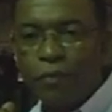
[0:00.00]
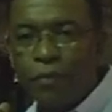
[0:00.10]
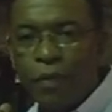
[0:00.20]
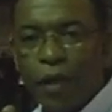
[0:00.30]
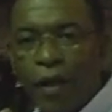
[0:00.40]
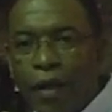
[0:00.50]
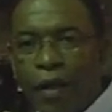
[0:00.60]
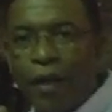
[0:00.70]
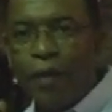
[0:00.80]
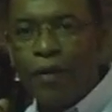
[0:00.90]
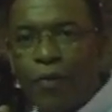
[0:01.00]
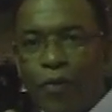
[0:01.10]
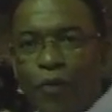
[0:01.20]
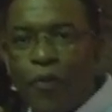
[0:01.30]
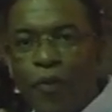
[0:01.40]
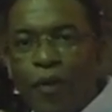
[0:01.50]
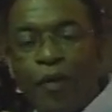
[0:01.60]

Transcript: Sugar Bowl? I'm not going to say they are going to